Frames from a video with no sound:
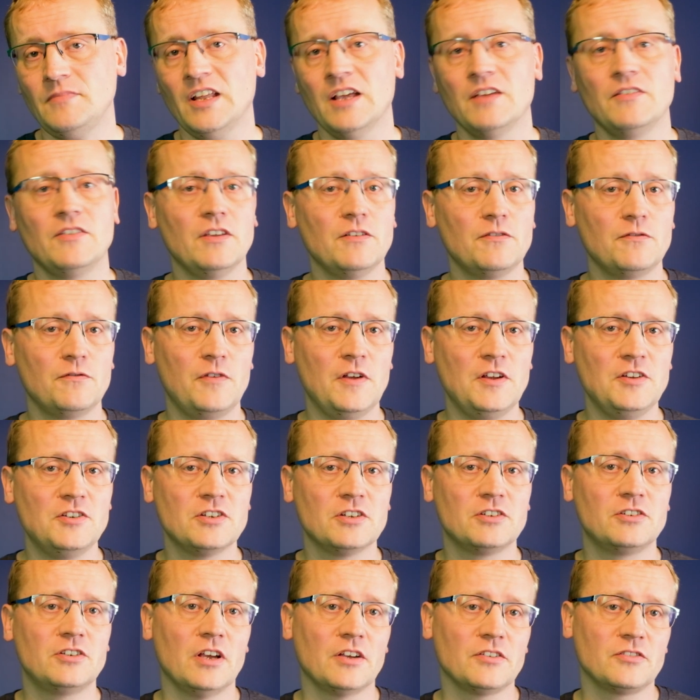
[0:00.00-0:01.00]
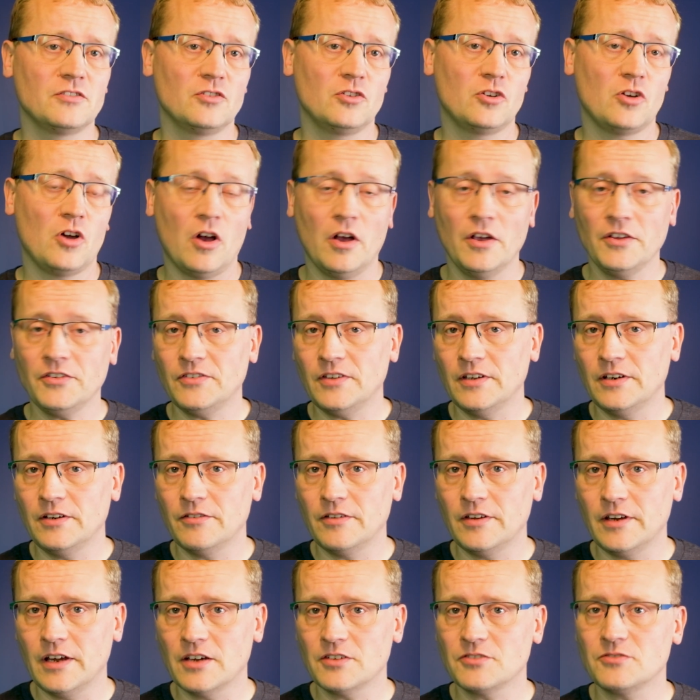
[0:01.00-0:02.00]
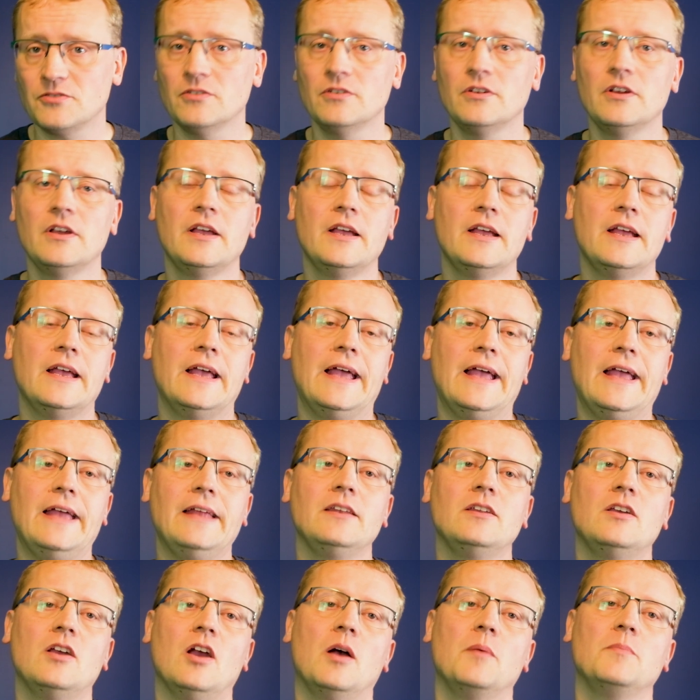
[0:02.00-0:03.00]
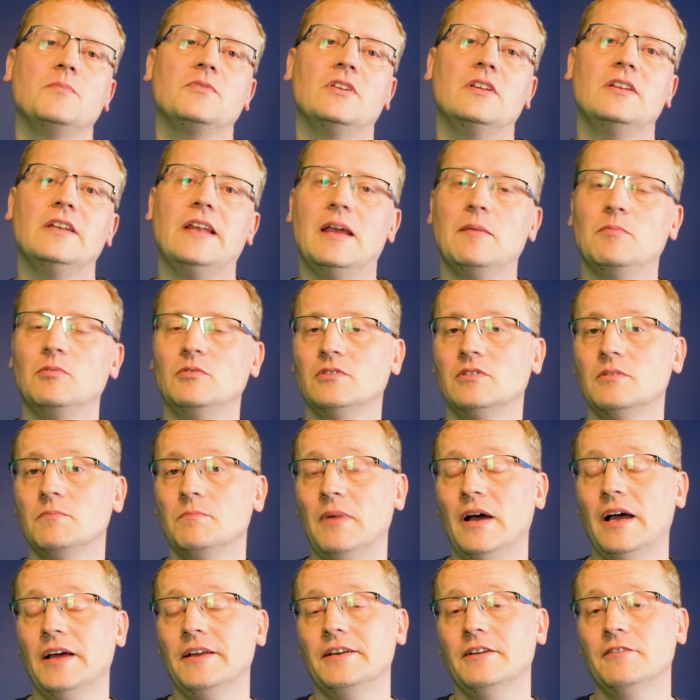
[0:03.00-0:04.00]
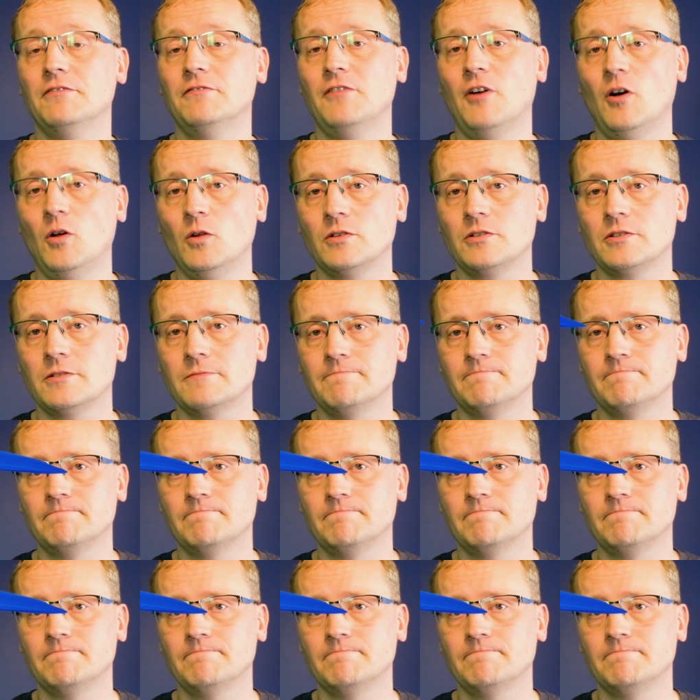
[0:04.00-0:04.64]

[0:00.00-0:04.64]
This feature doesn't cost anything extra and comes enabled by default.